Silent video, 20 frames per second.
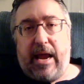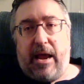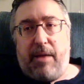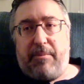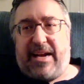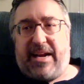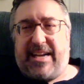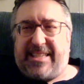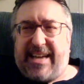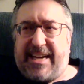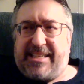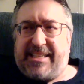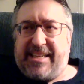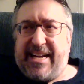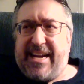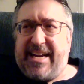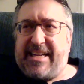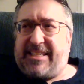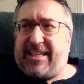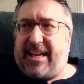Because I
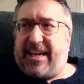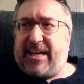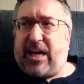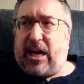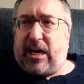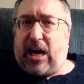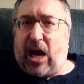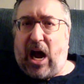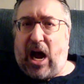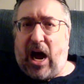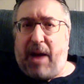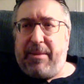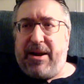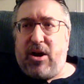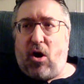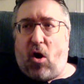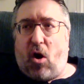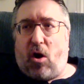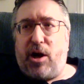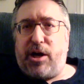see it's like a common
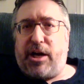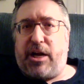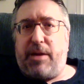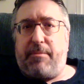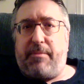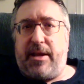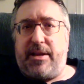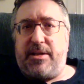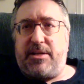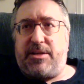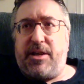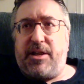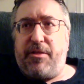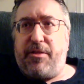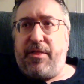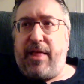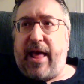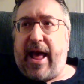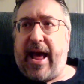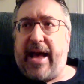argument
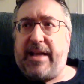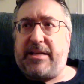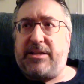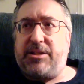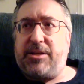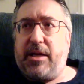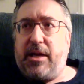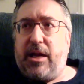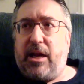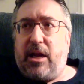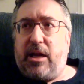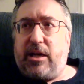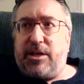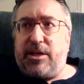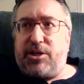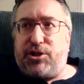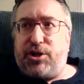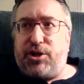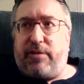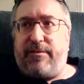that
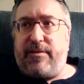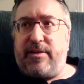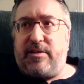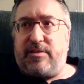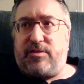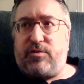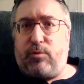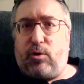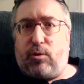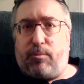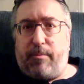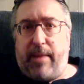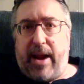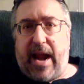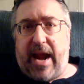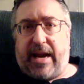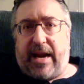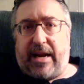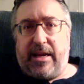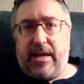conservatives will
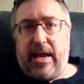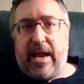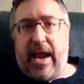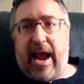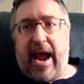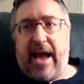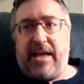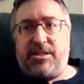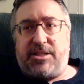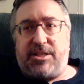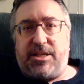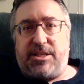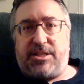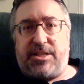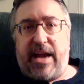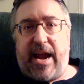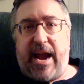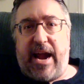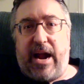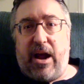make as to
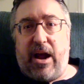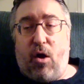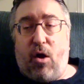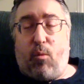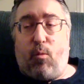say,